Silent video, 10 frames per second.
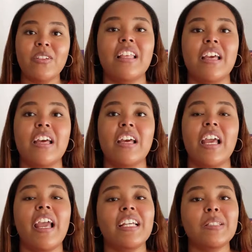the
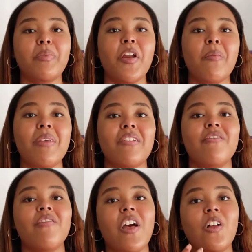experiment
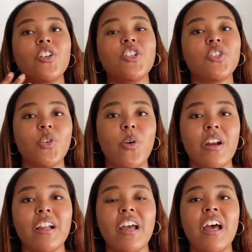fell
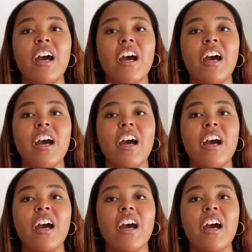short